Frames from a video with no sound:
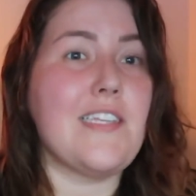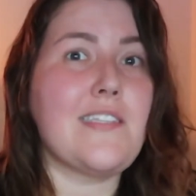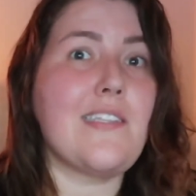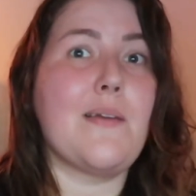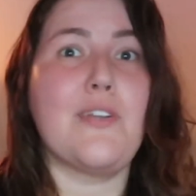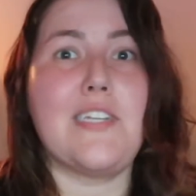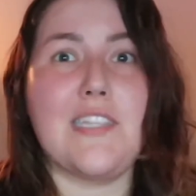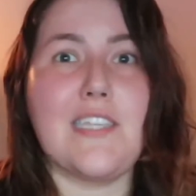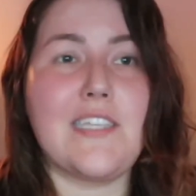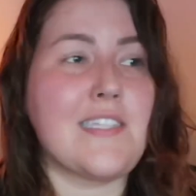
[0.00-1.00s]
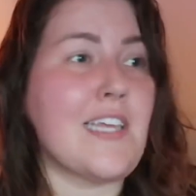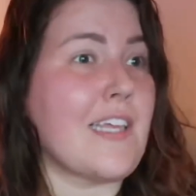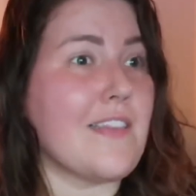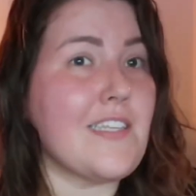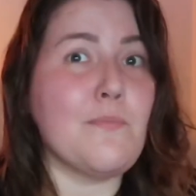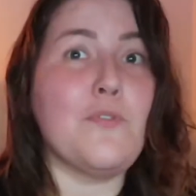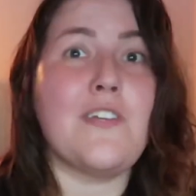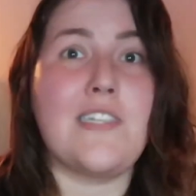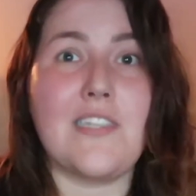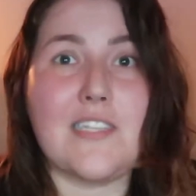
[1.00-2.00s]
this celebrity did this thing, this
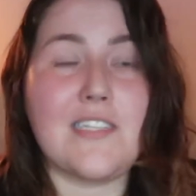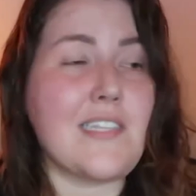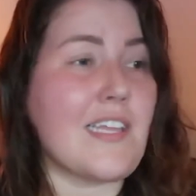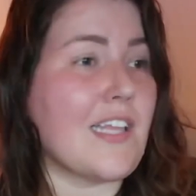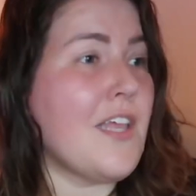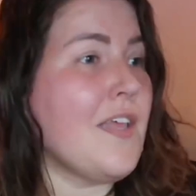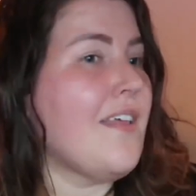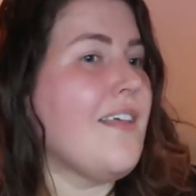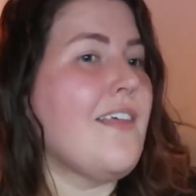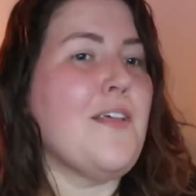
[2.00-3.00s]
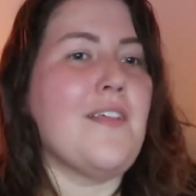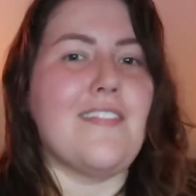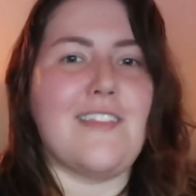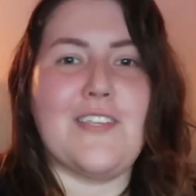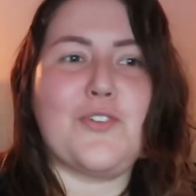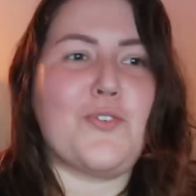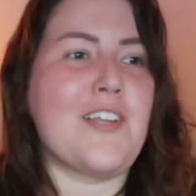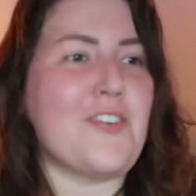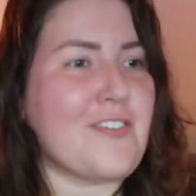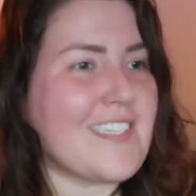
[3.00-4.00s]
movie did this thing, these
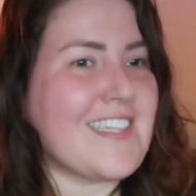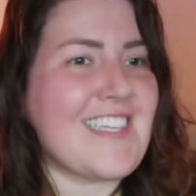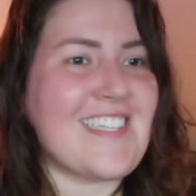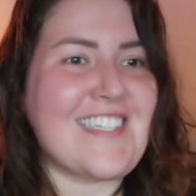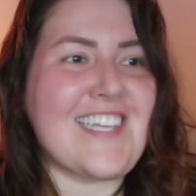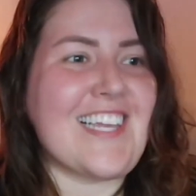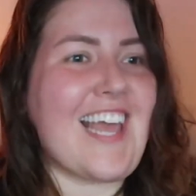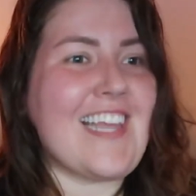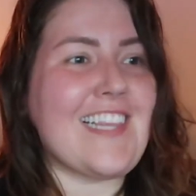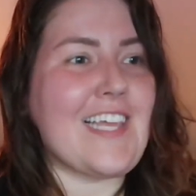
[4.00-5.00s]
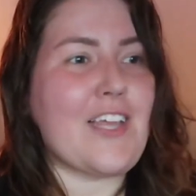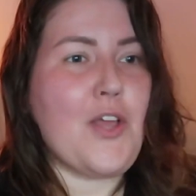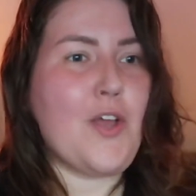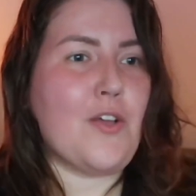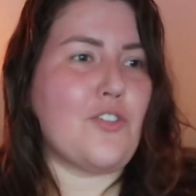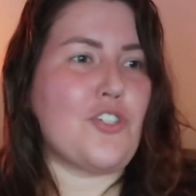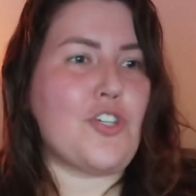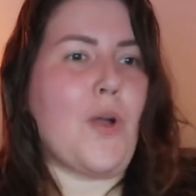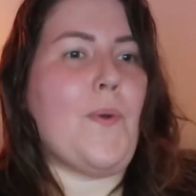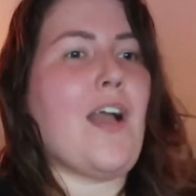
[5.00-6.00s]
creators did this thing, and like
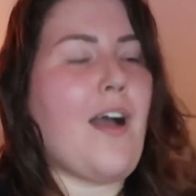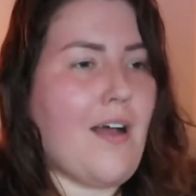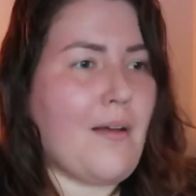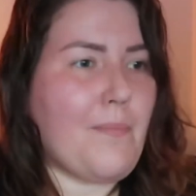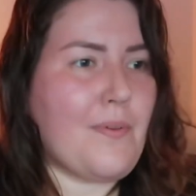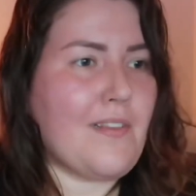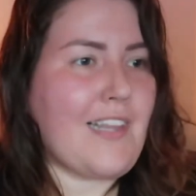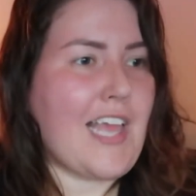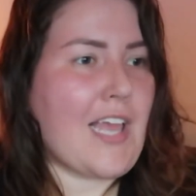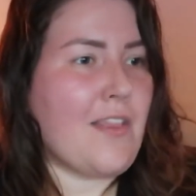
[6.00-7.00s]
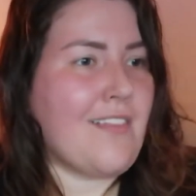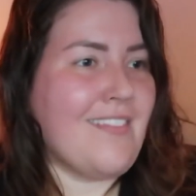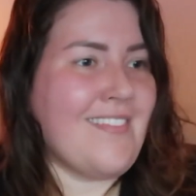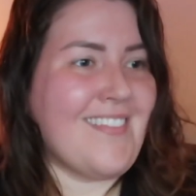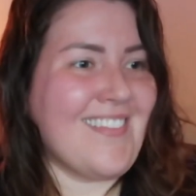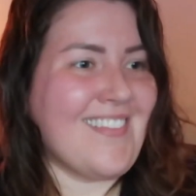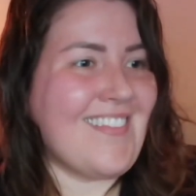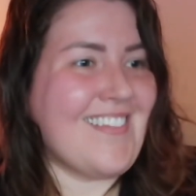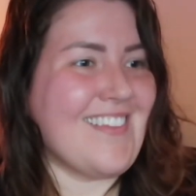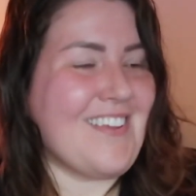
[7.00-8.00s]
showing up like,
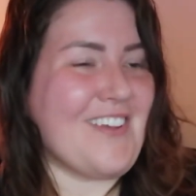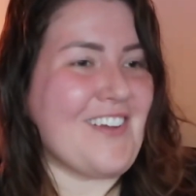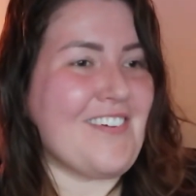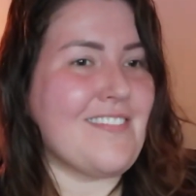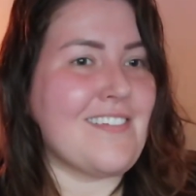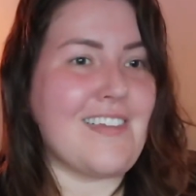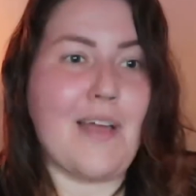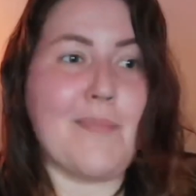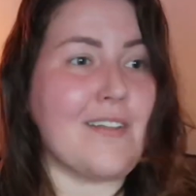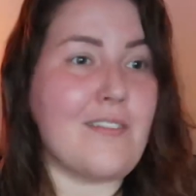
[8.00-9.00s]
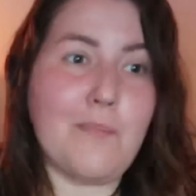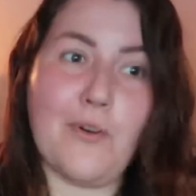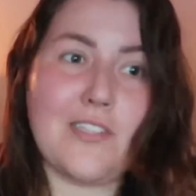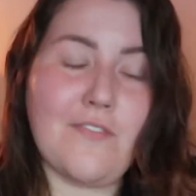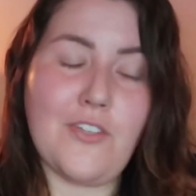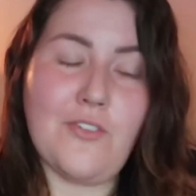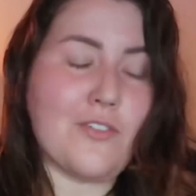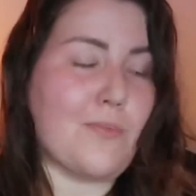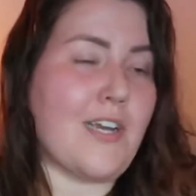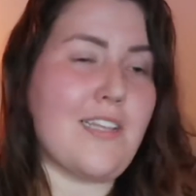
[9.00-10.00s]
you know, I mean, the poison of
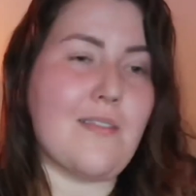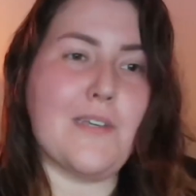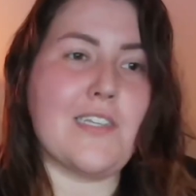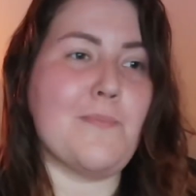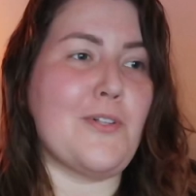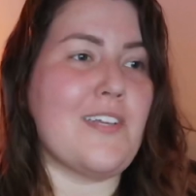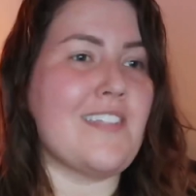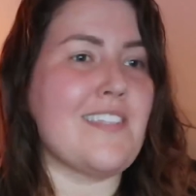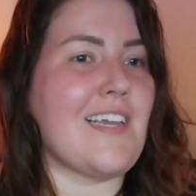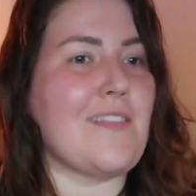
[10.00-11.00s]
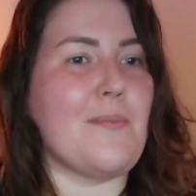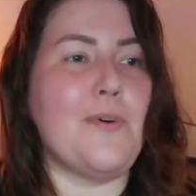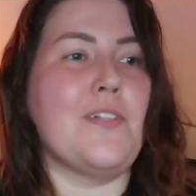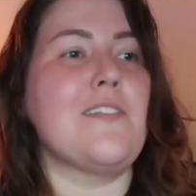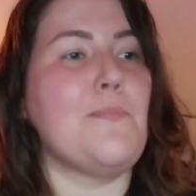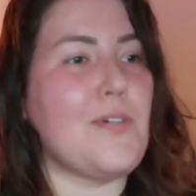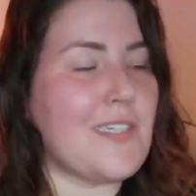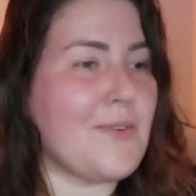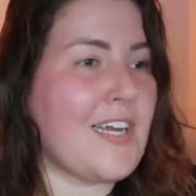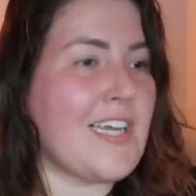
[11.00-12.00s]
YouTube, right? The biggest bully on the site, the bully's
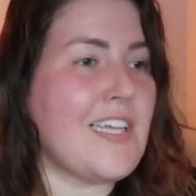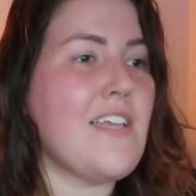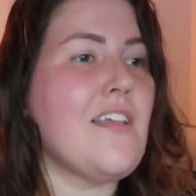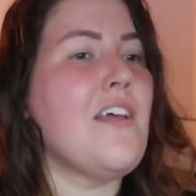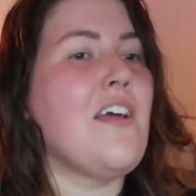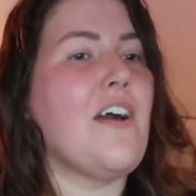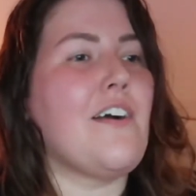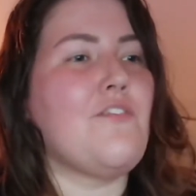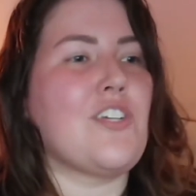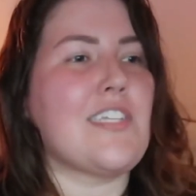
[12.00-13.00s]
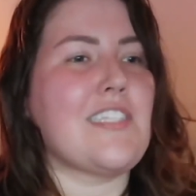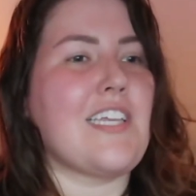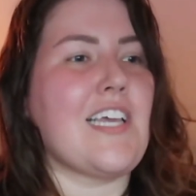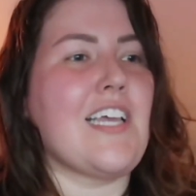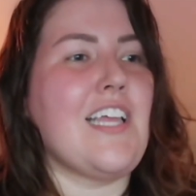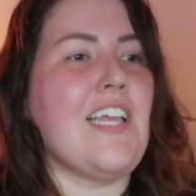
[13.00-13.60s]
bully, right? Of just like